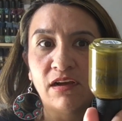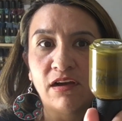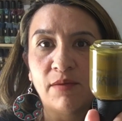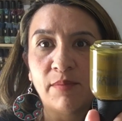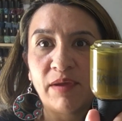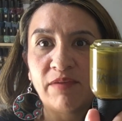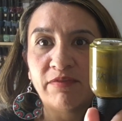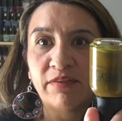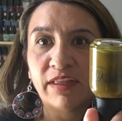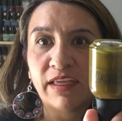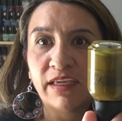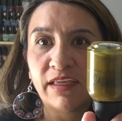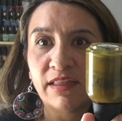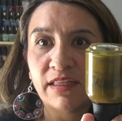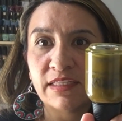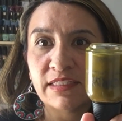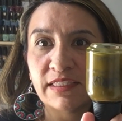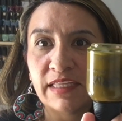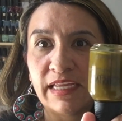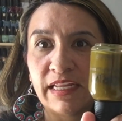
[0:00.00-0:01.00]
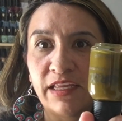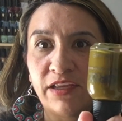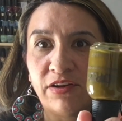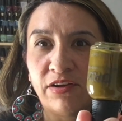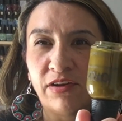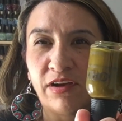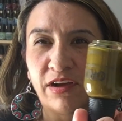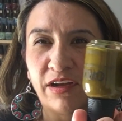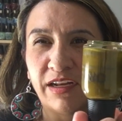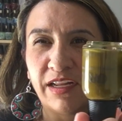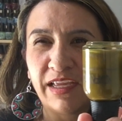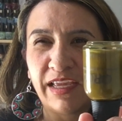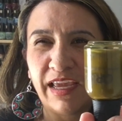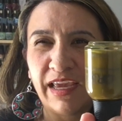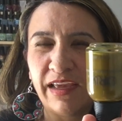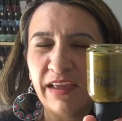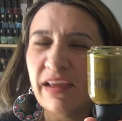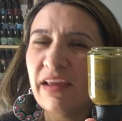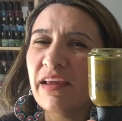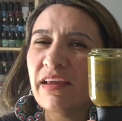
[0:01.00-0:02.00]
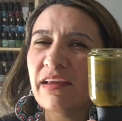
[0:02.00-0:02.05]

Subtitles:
I feel like in this lighting you're not going to get